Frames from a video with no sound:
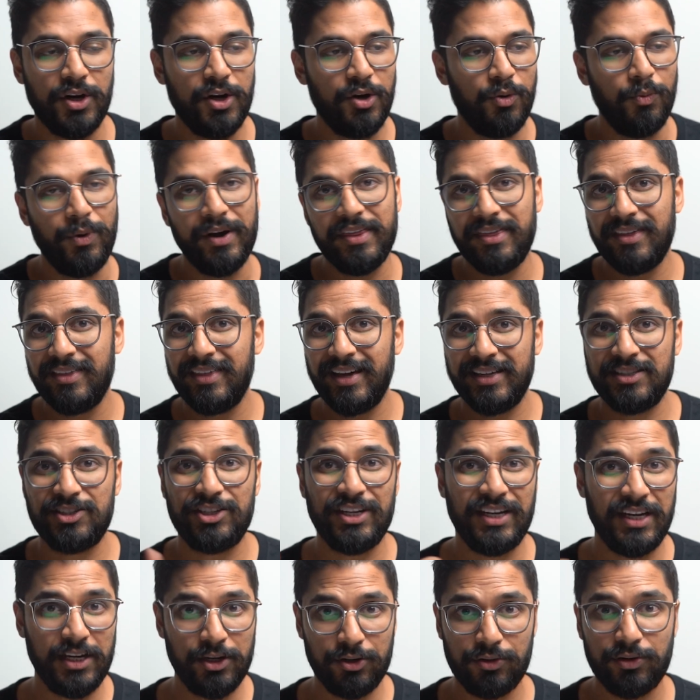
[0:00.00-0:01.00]
whether that's
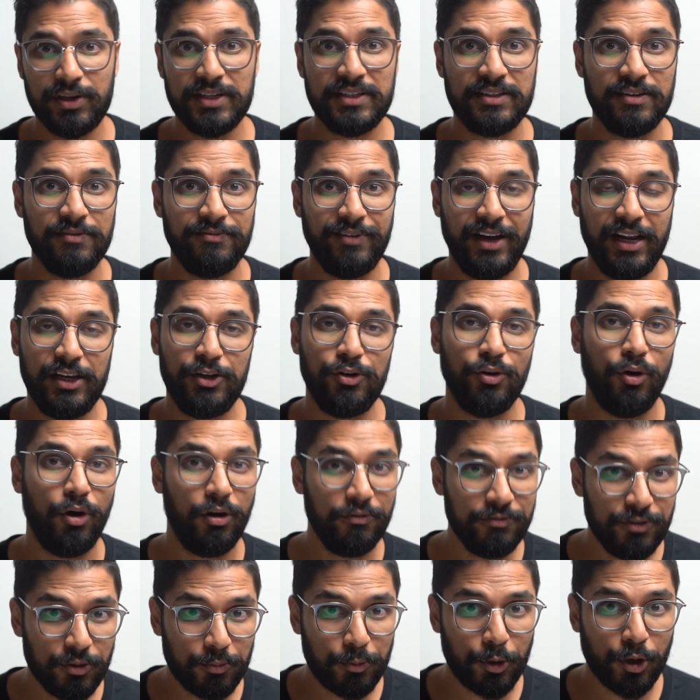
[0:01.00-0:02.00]
to increase the value
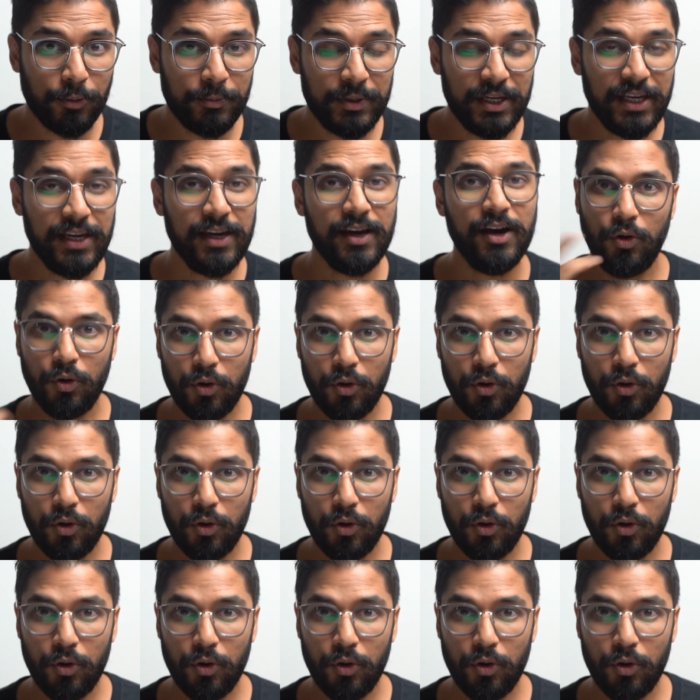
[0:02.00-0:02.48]
of your property